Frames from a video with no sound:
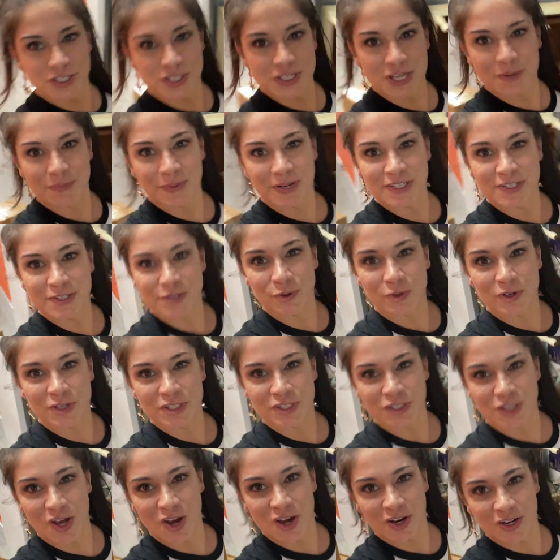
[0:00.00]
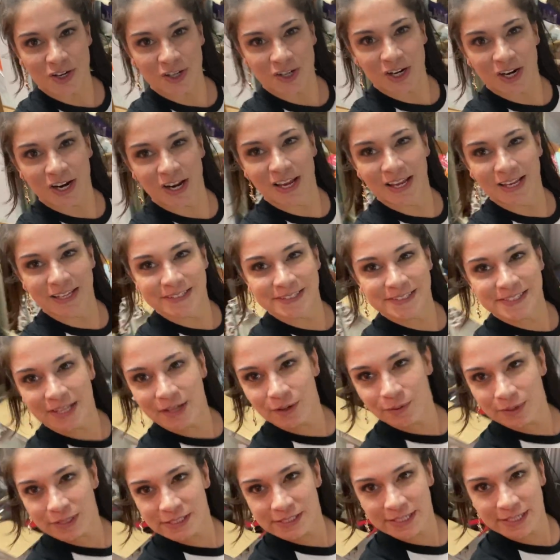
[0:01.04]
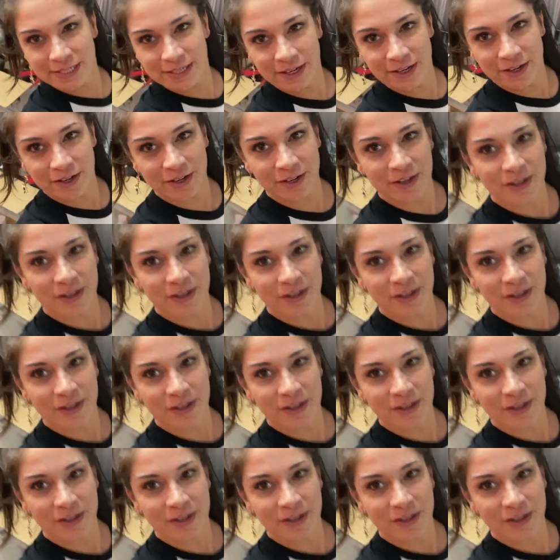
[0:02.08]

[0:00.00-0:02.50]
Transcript: in my storage locker, seeing what's in here.